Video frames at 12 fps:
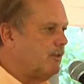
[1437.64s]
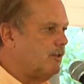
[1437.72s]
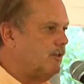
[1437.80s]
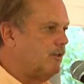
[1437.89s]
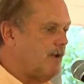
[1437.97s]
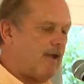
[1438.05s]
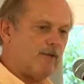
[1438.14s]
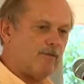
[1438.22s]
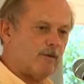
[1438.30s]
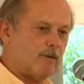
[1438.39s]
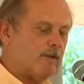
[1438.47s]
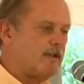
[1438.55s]
you know,
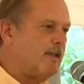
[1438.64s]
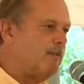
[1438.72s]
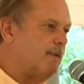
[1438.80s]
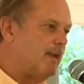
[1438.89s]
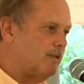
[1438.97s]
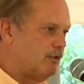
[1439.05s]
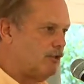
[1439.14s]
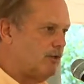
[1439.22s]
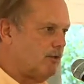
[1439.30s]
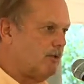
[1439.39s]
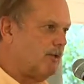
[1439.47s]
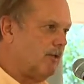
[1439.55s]
Africa, came back to
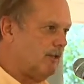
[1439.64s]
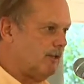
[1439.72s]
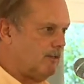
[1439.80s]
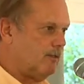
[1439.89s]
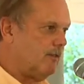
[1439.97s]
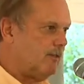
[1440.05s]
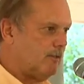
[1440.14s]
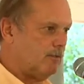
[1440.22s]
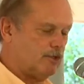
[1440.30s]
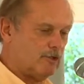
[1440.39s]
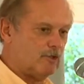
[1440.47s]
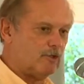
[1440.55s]
Jekyll Island, and then there
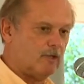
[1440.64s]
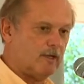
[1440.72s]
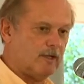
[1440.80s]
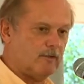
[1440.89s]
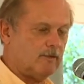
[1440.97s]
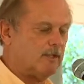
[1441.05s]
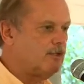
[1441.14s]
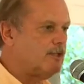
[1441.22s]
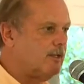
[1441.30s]
was a trial, and that's